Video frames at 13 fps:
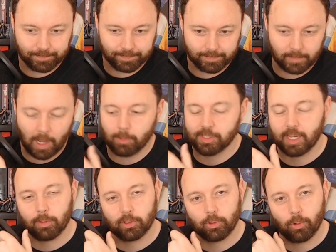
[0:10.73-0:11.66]
I was
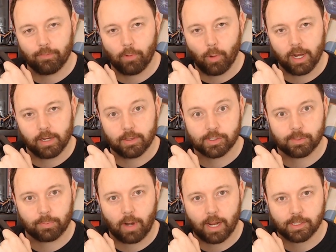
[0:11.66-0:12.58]
able to avoid the
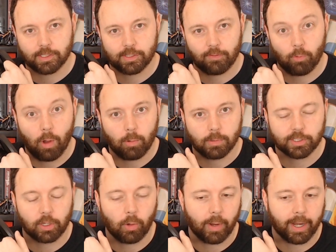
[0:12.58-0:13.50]
surprises of what was
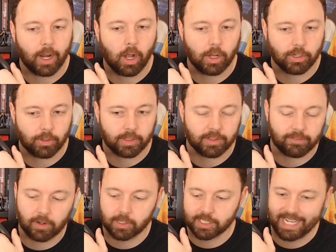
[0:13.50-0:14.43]
going on during the
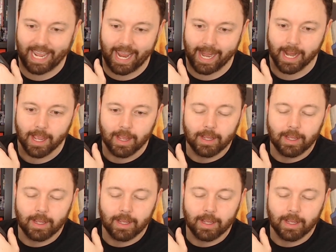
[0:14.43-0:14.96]
first day.